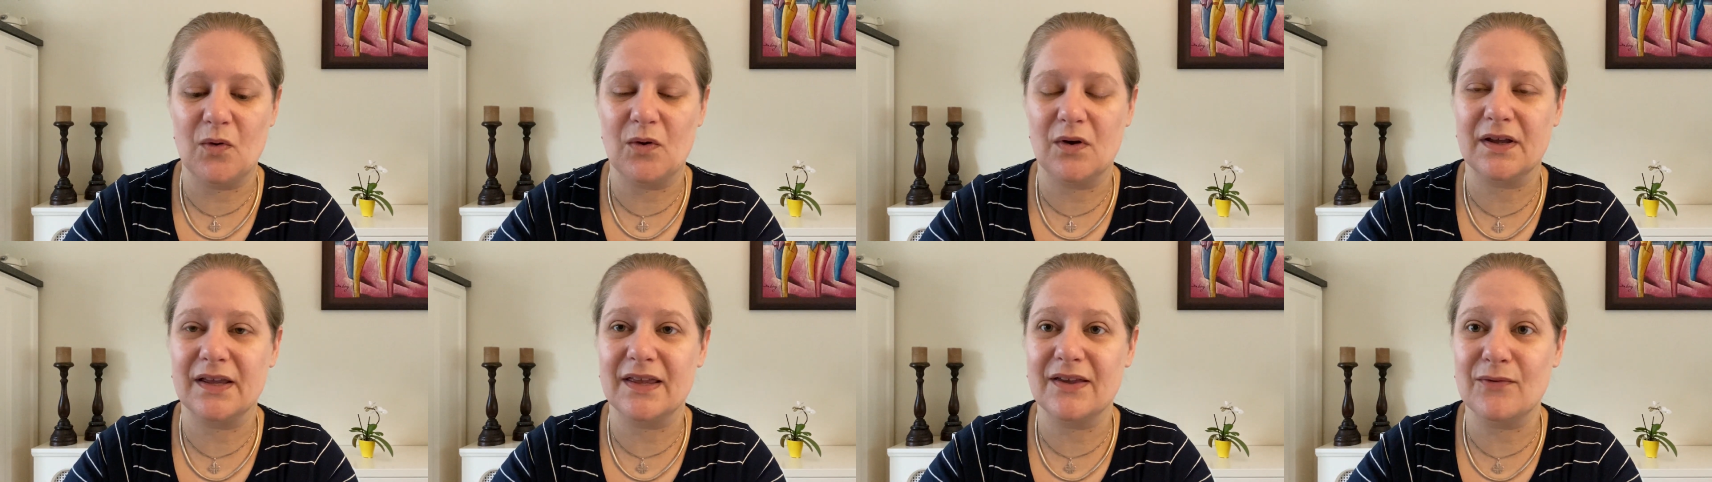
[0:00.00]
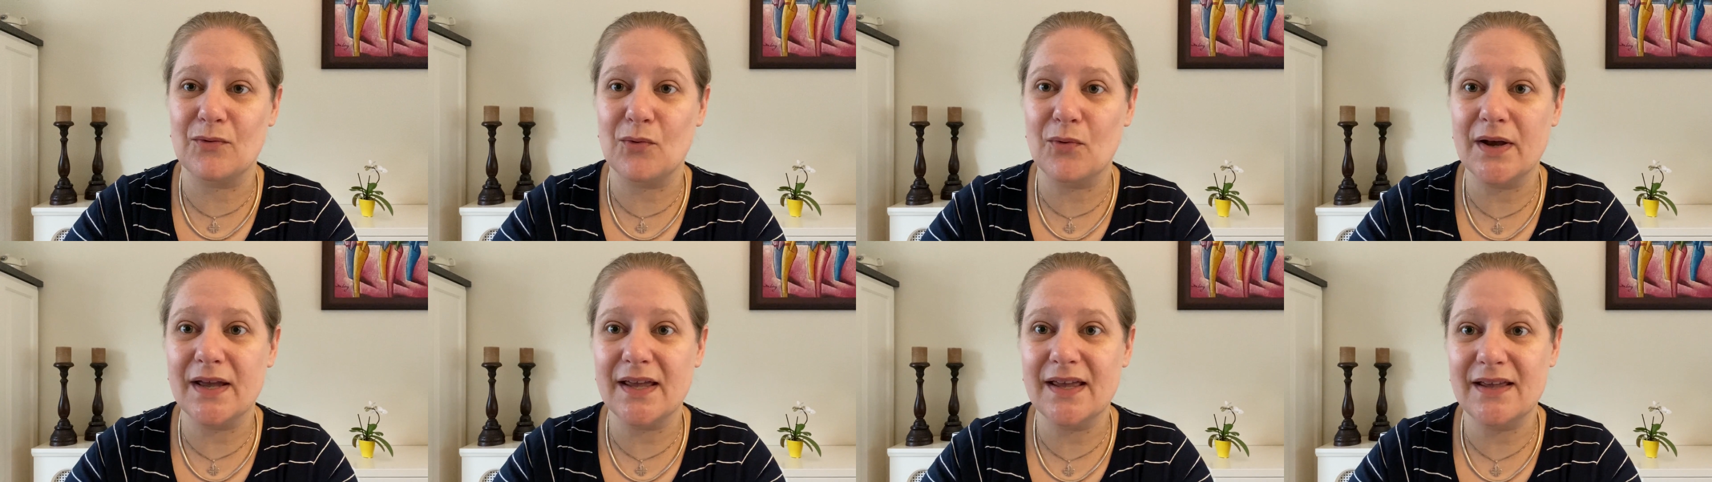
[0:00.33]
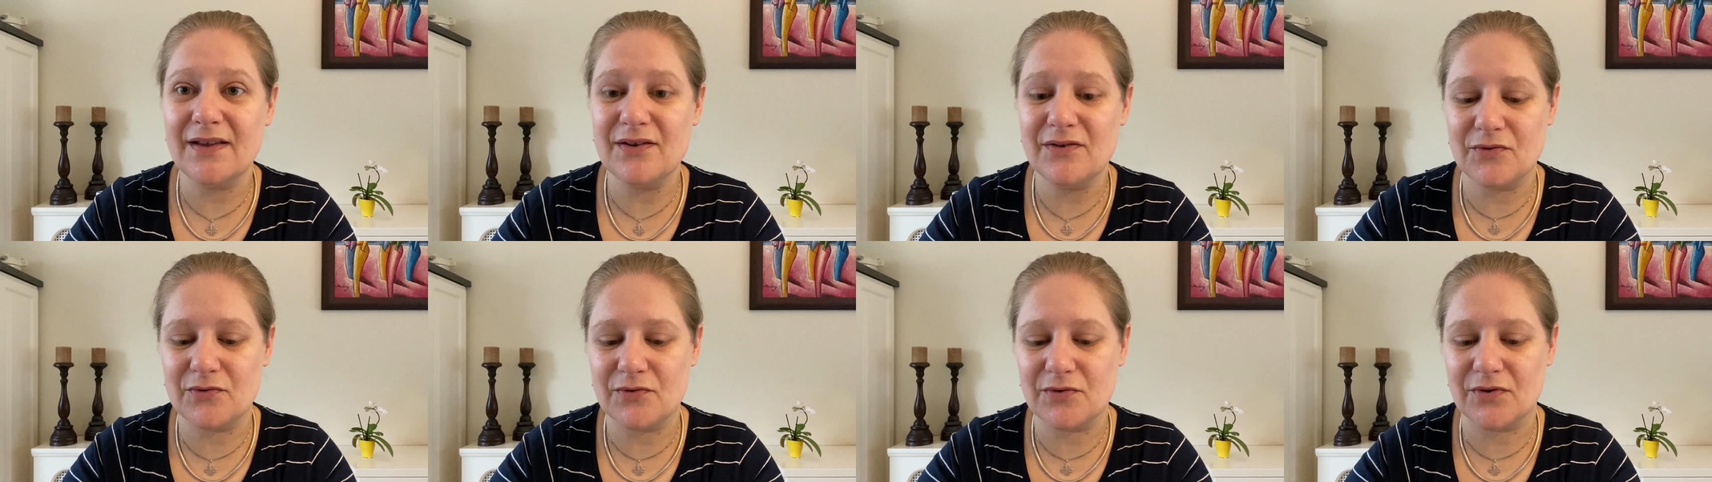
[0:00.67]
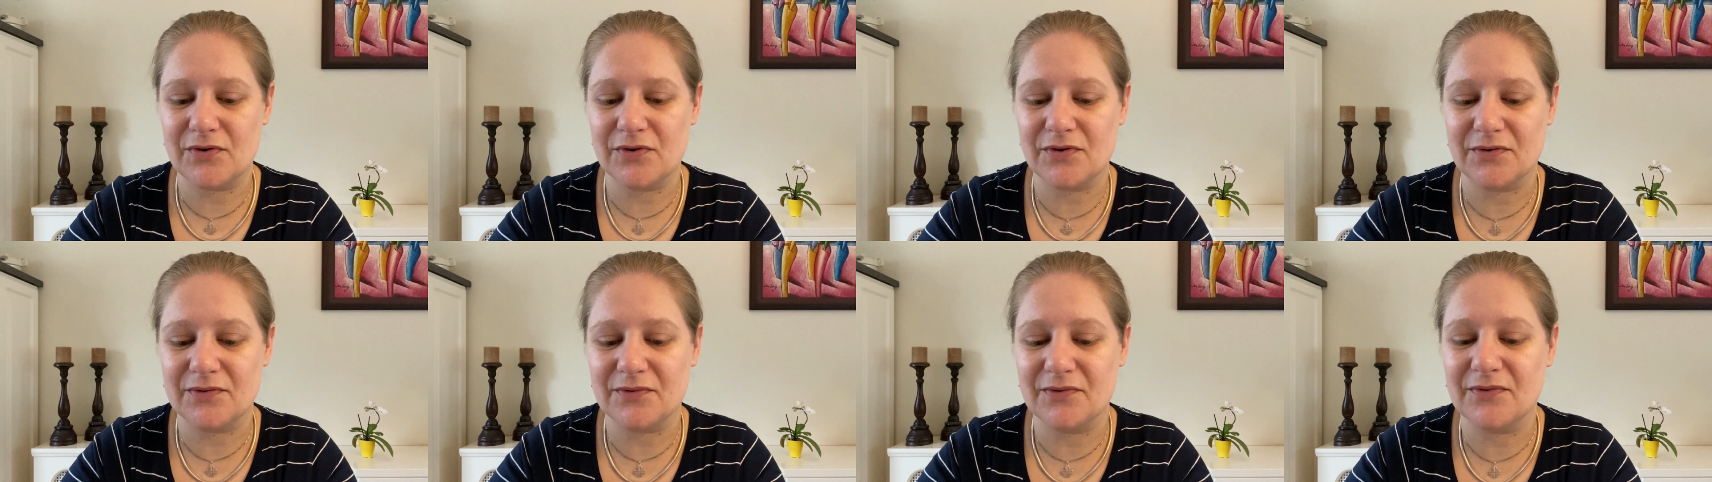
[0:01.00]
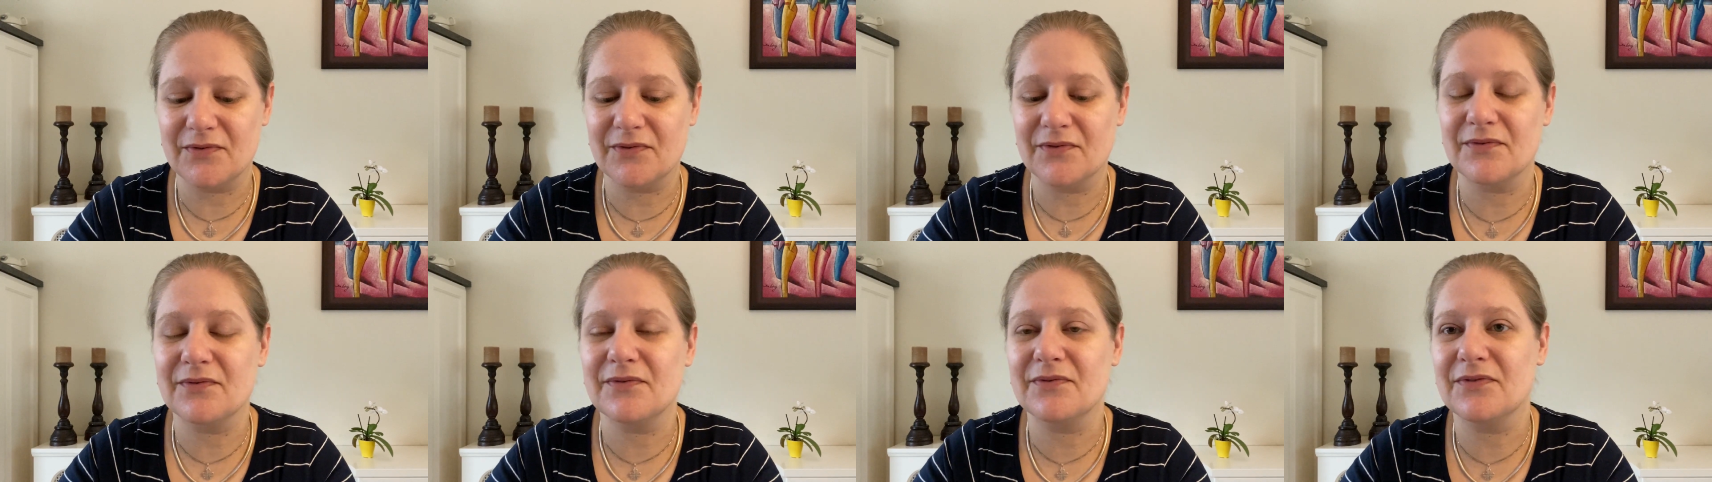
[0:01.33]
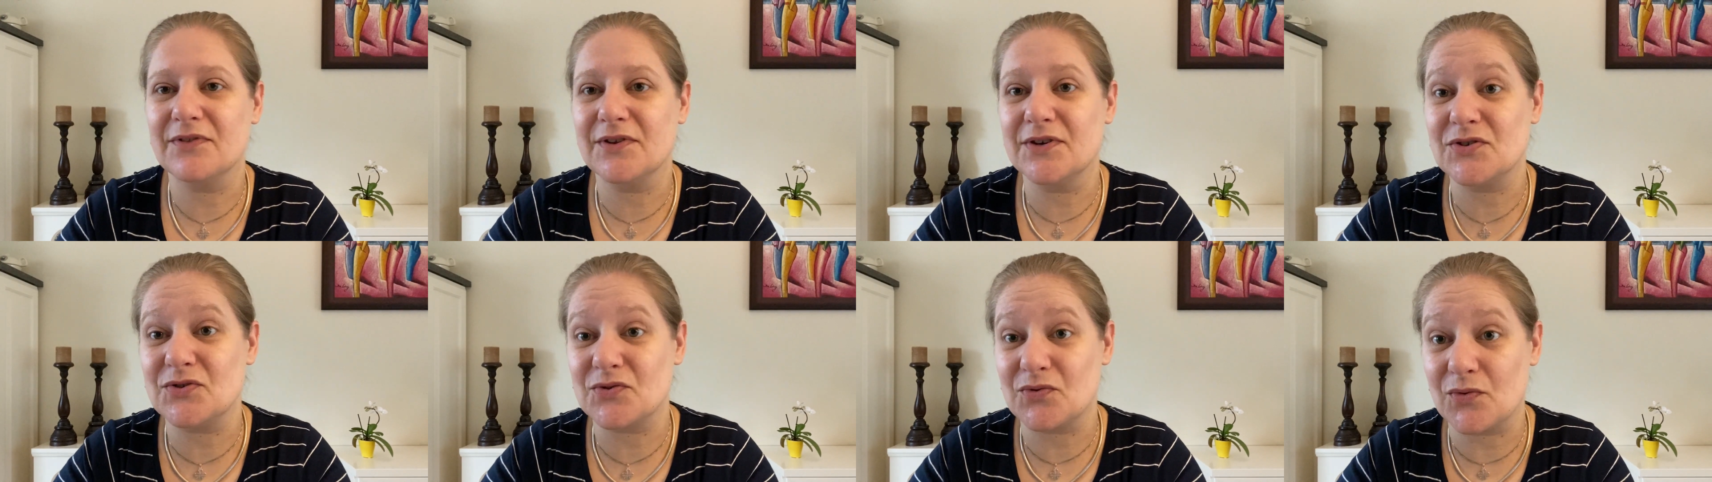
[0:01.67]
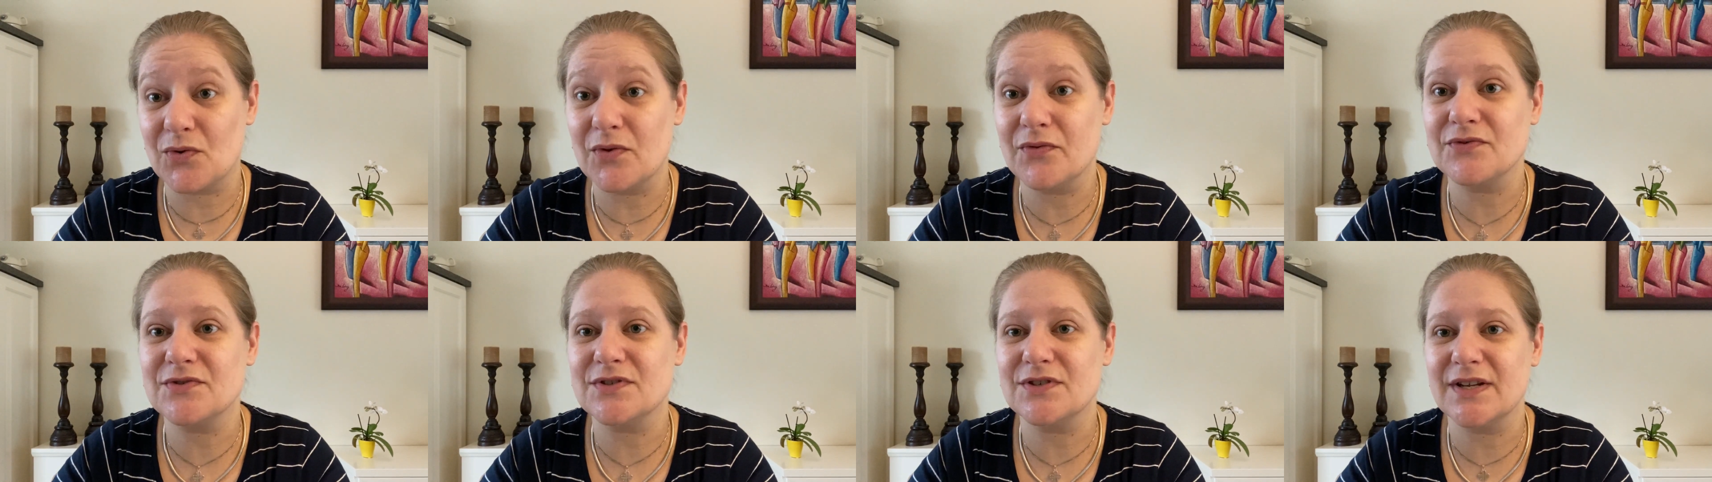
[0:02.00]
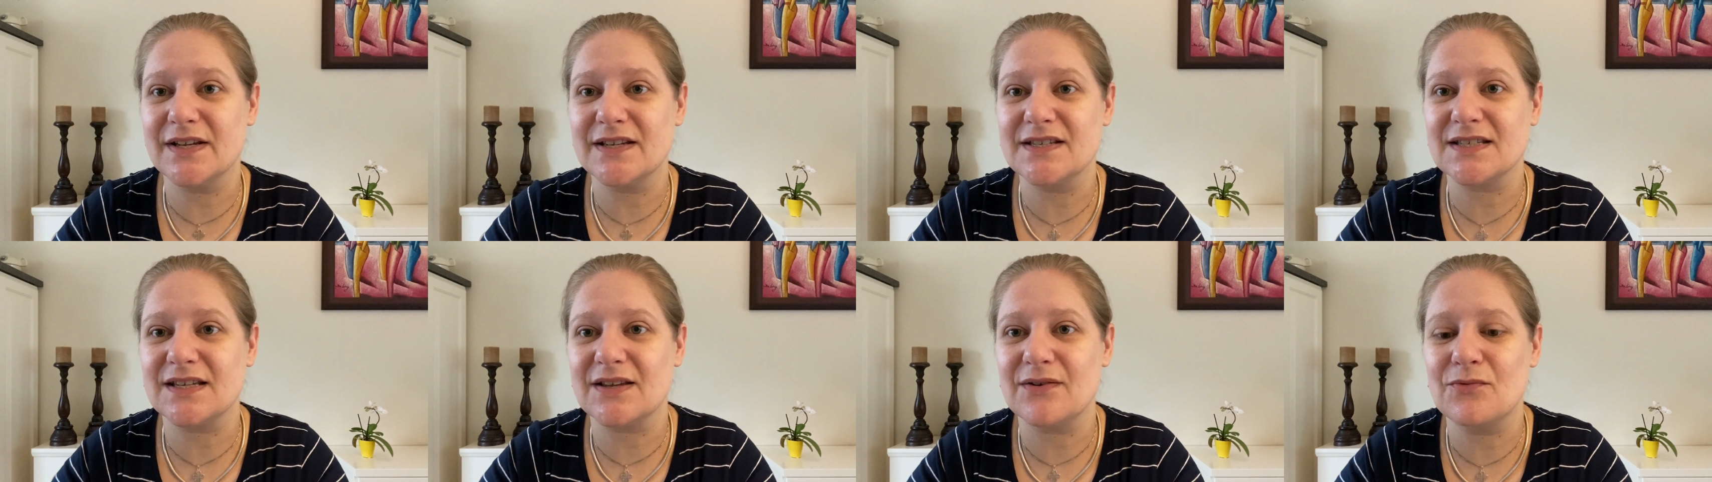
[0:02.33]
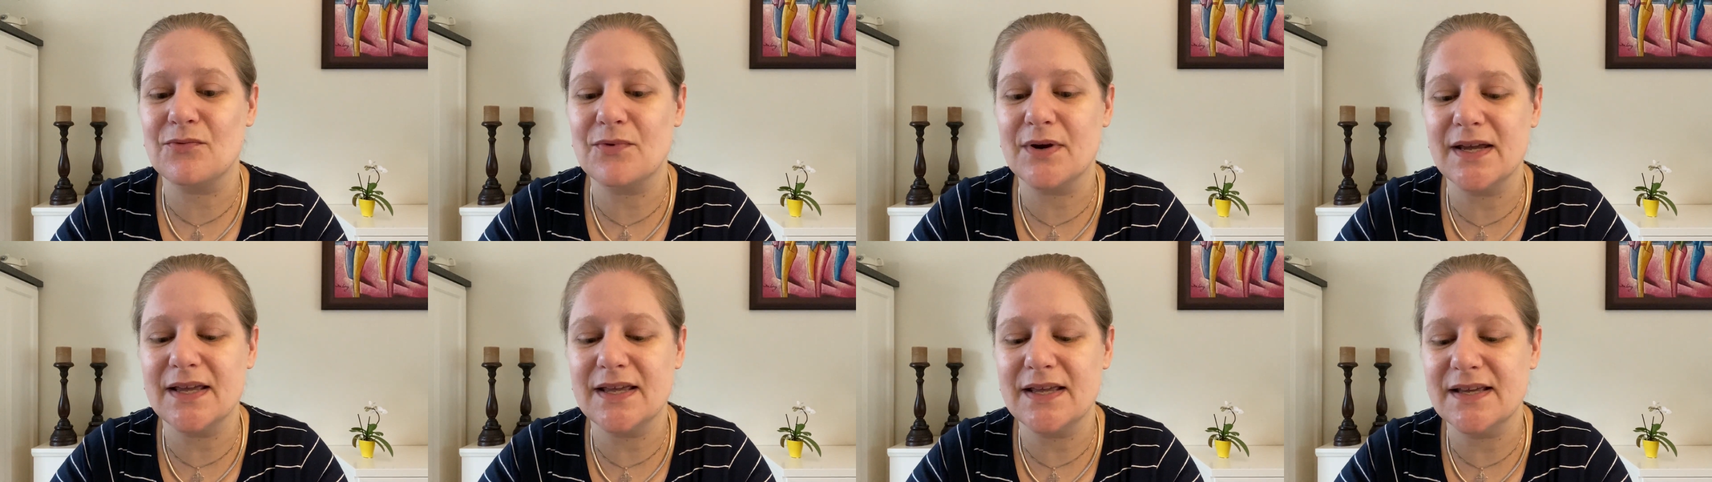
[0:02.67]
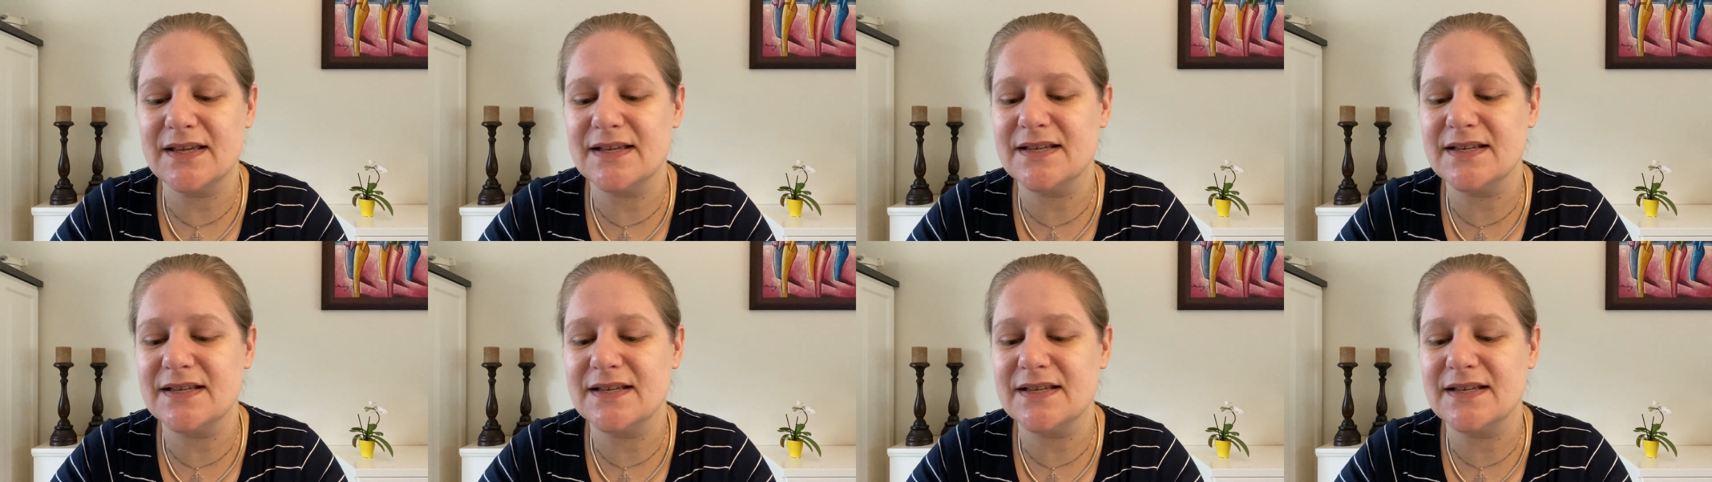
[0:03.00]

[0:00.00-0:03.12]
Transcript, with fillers: giveaway, or the draw of today's giveaway,